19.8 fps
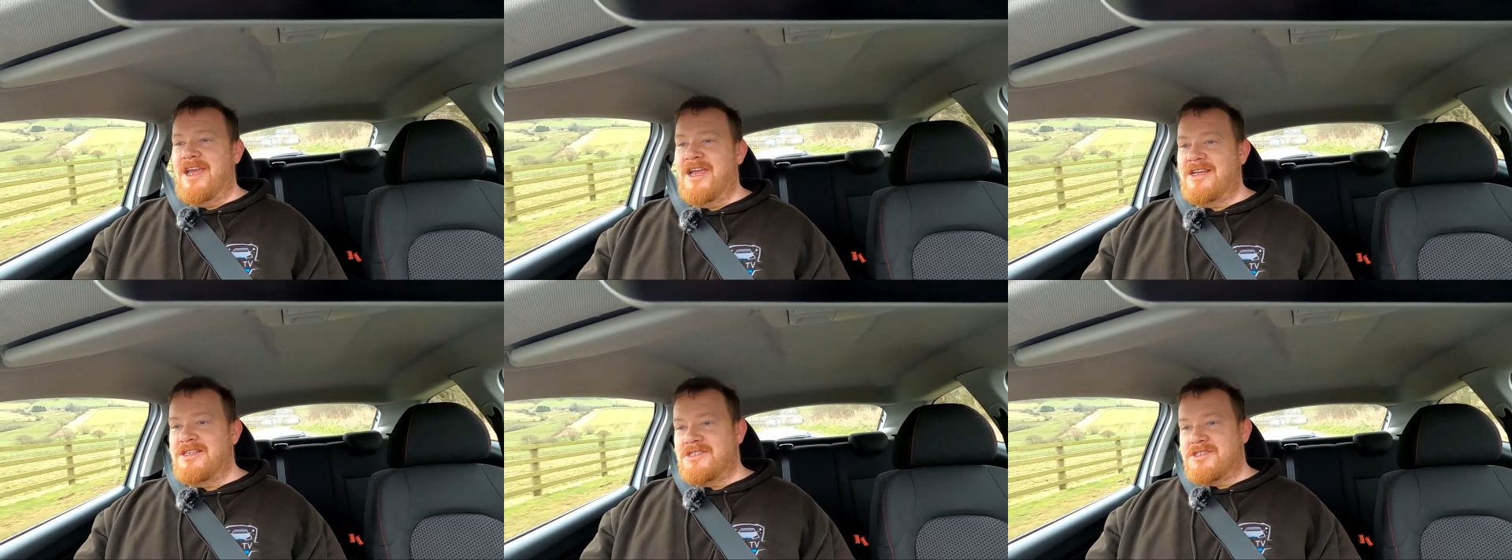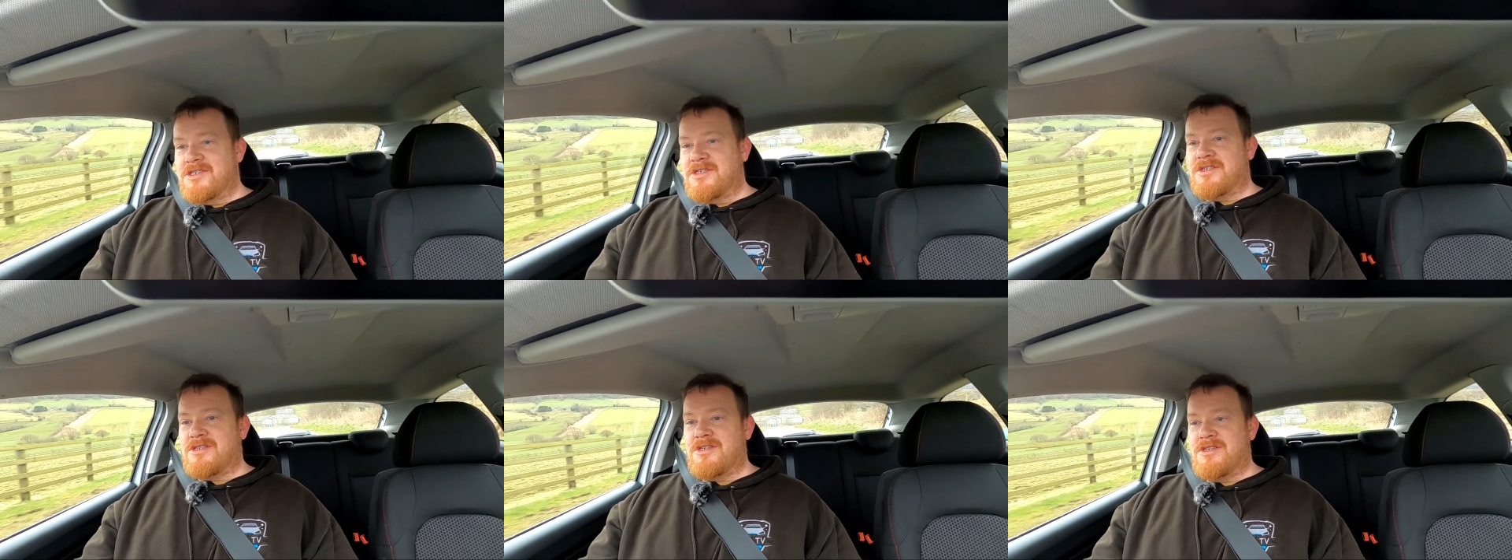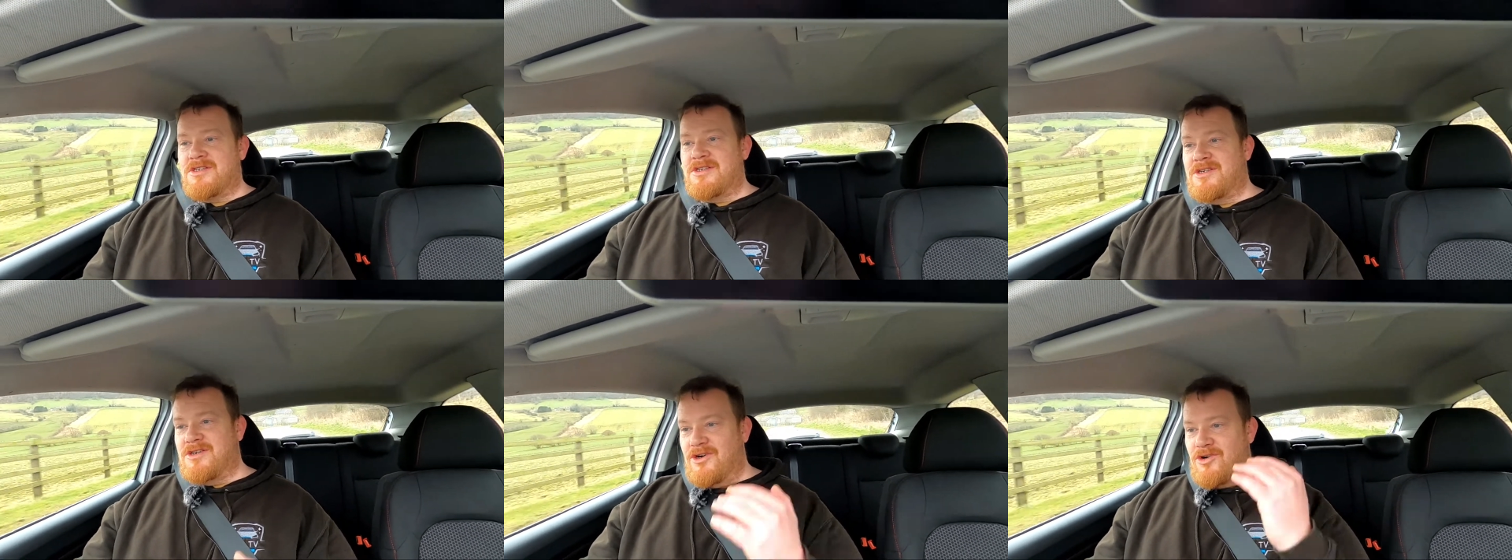It's
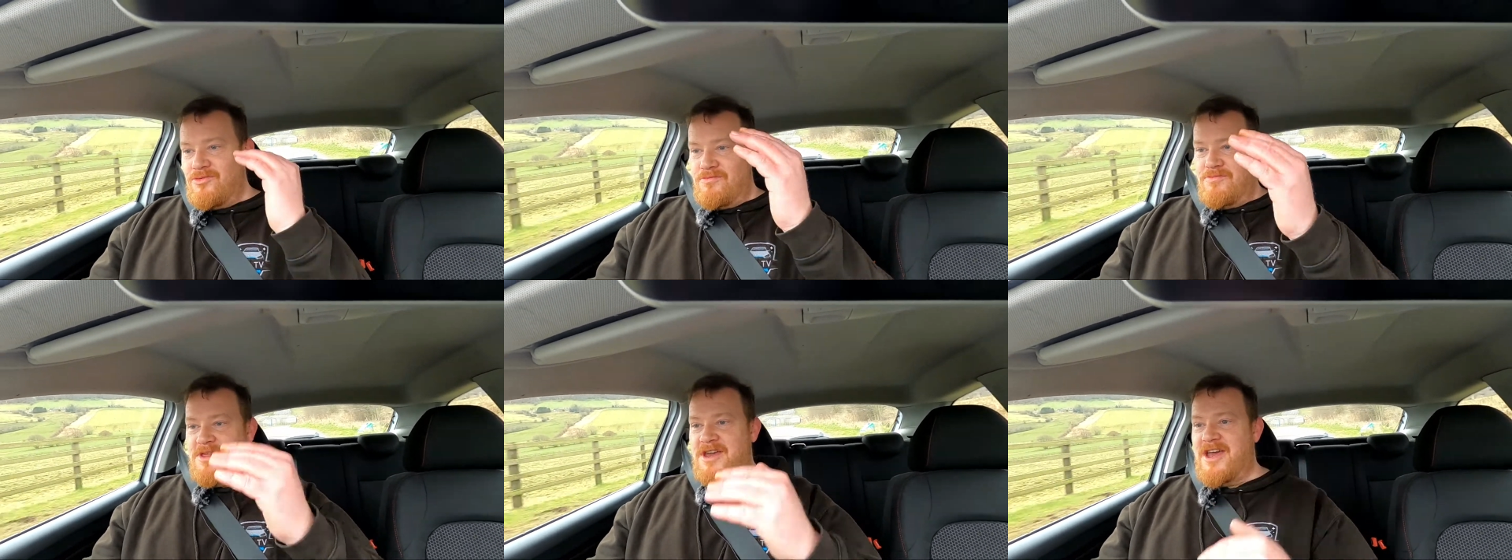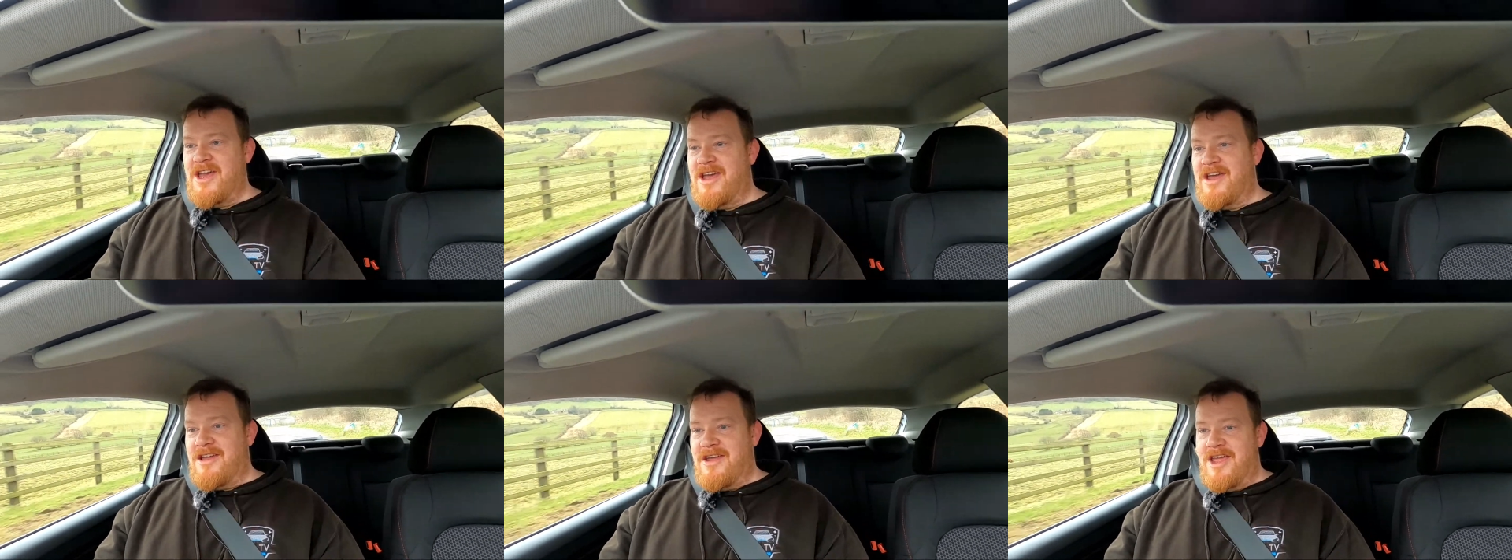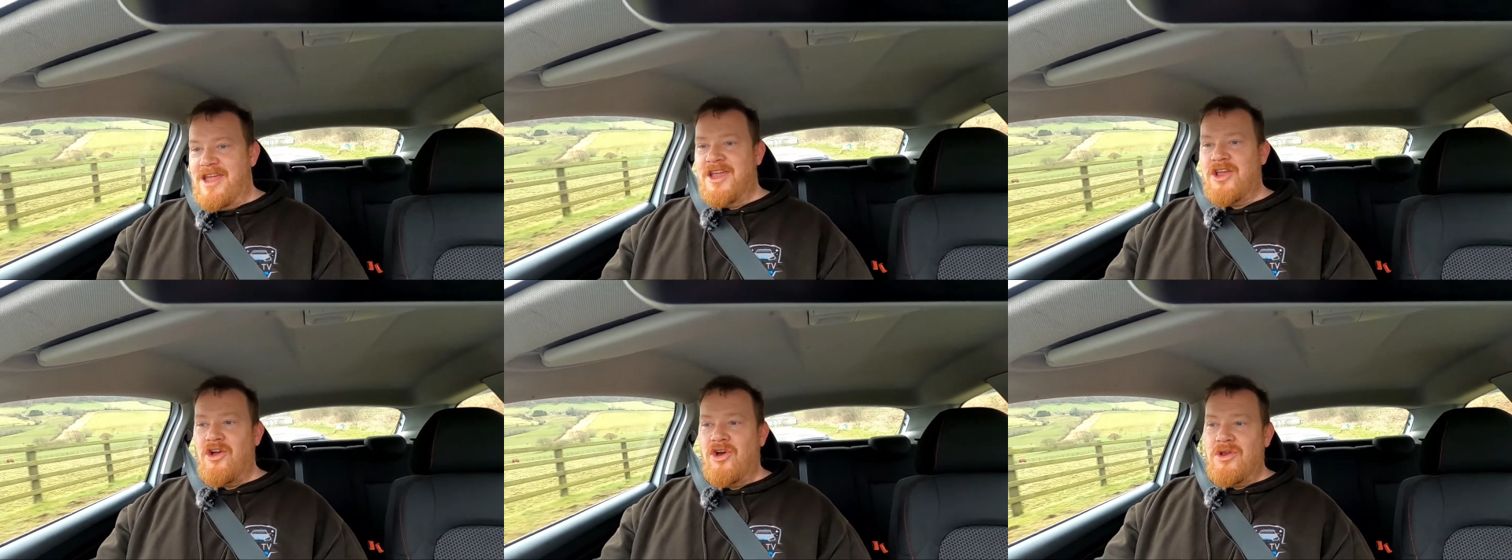up there
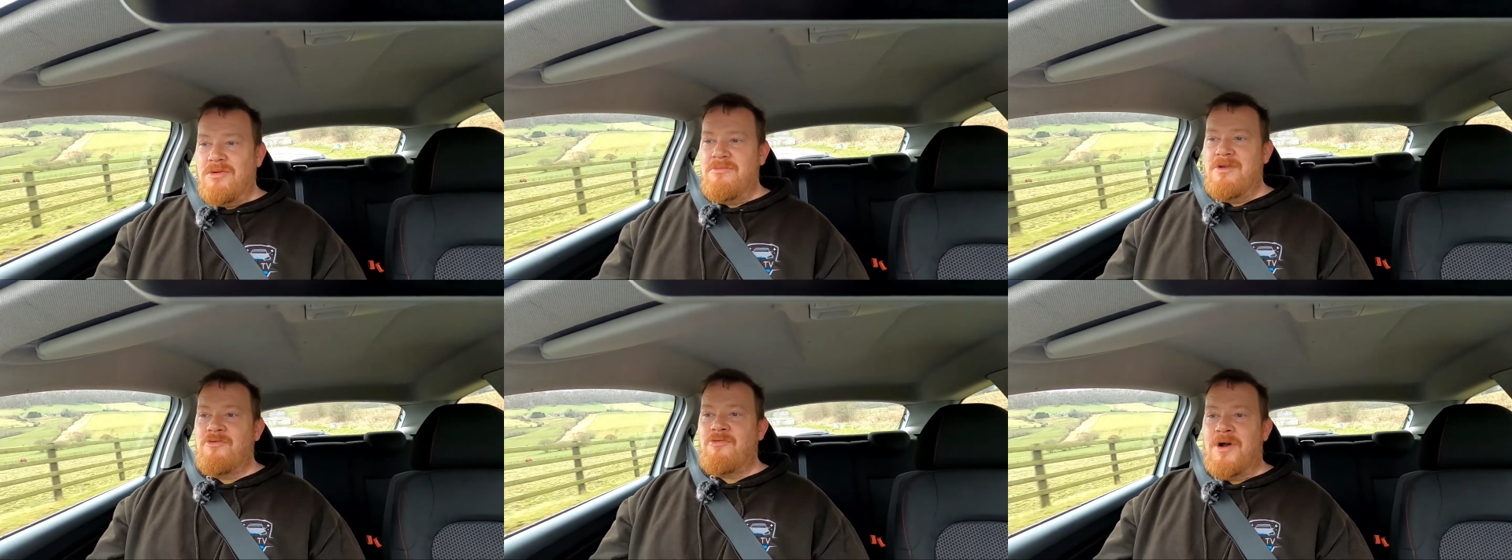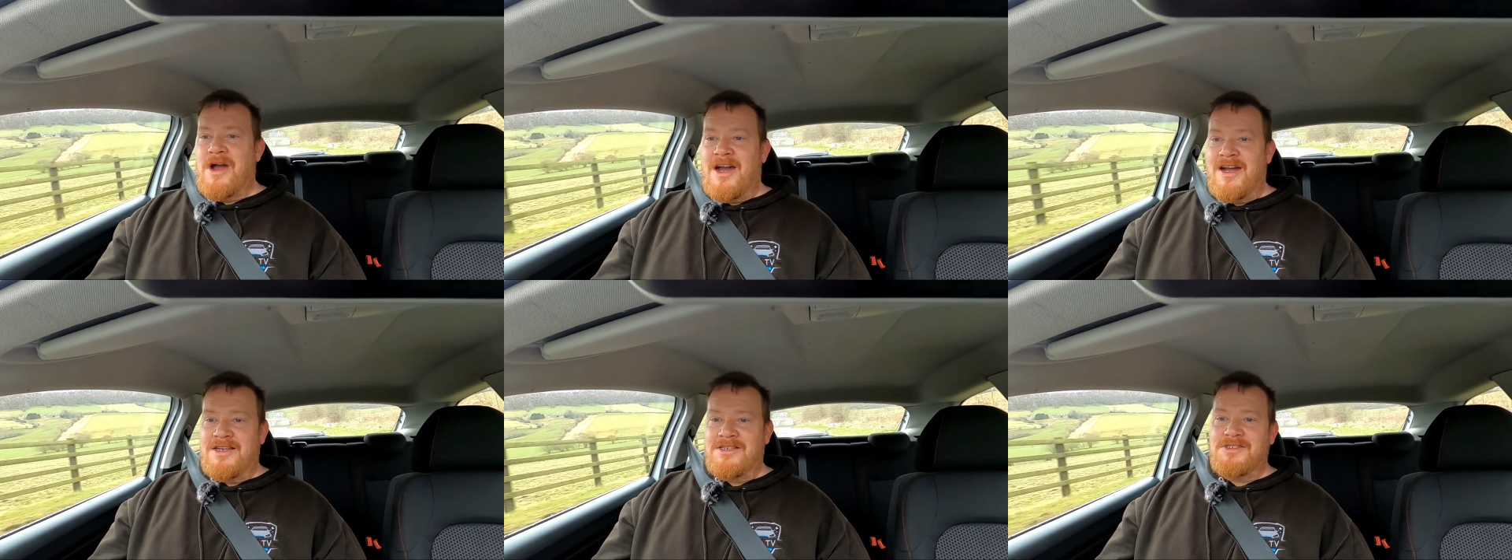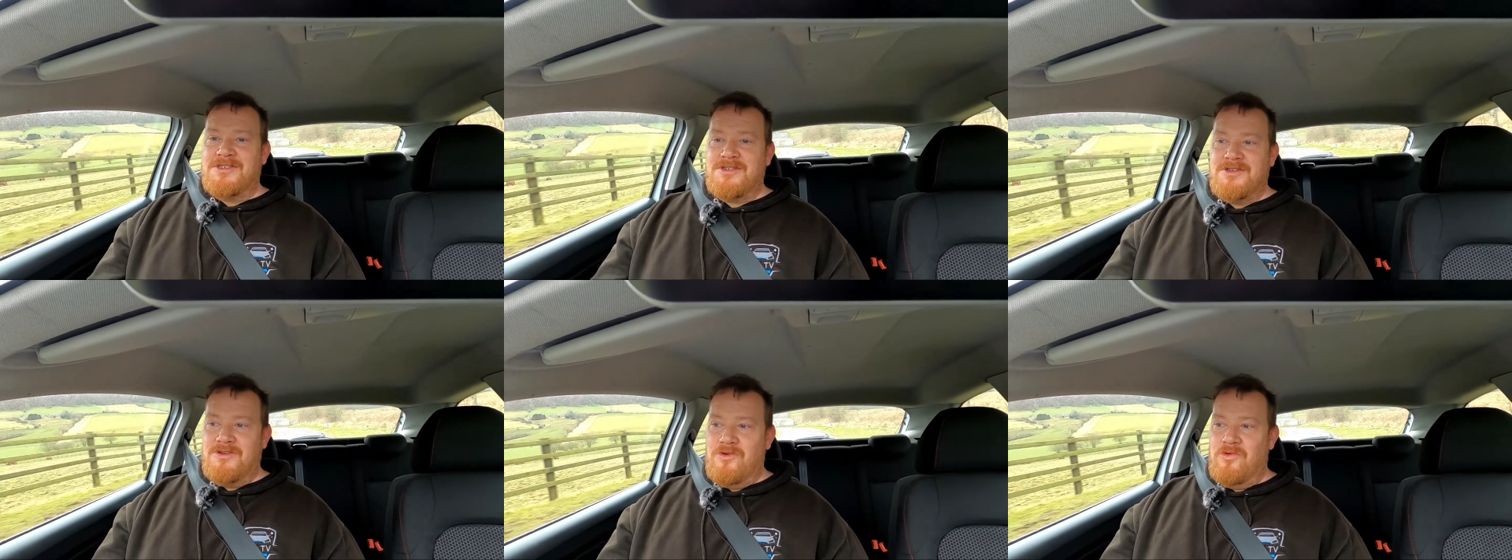economy wise